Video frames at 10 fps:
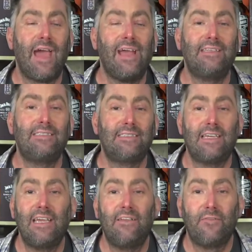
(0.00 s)

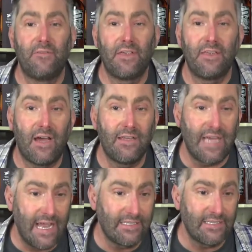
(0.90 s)
1859 to
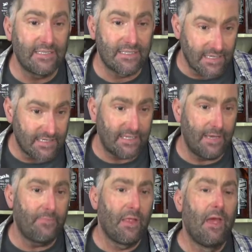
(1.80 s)
1860,